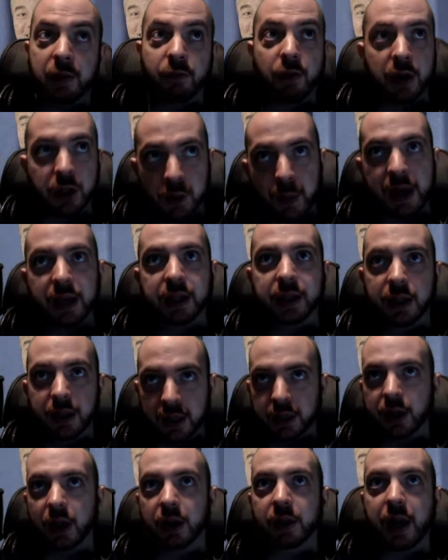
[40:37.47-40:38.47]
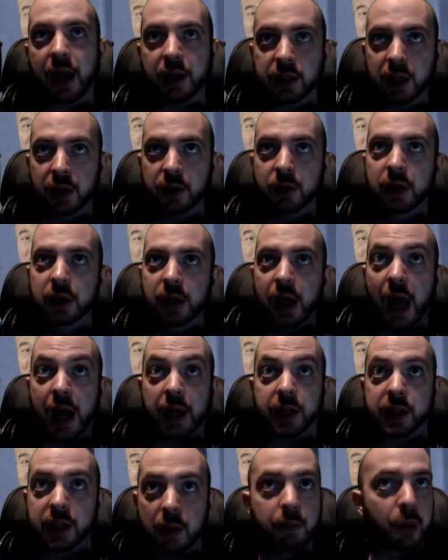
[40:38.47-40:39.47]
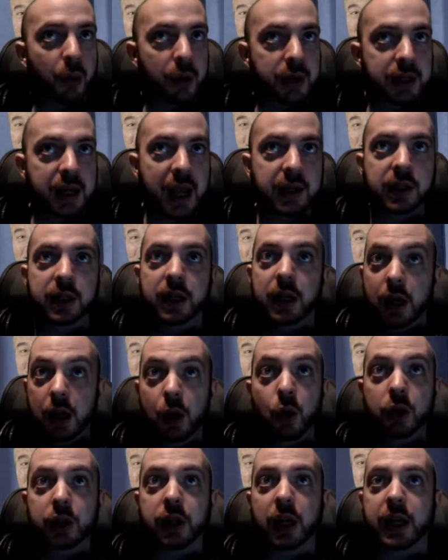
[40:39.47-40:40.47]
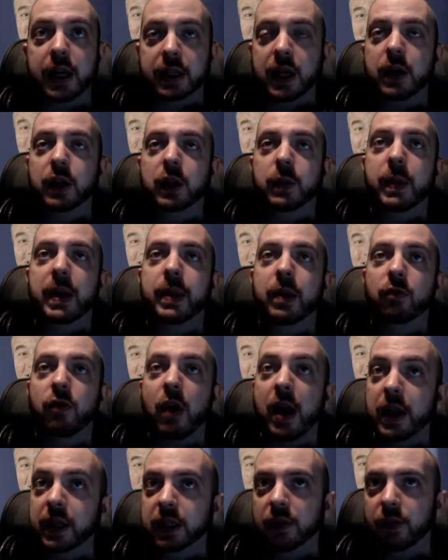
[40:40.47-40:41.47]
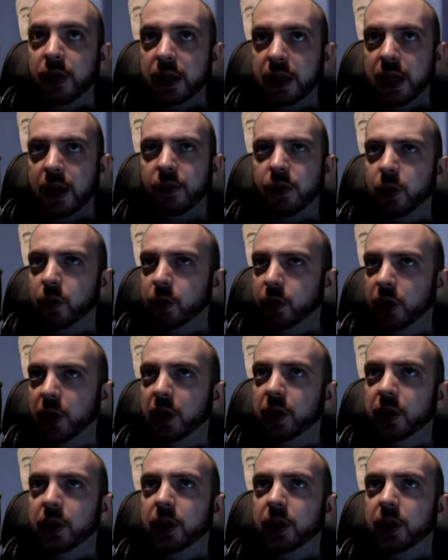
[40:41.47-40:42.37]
rent space and things like that. So at some point, yes, it looks like it's going to be in the relatively near future.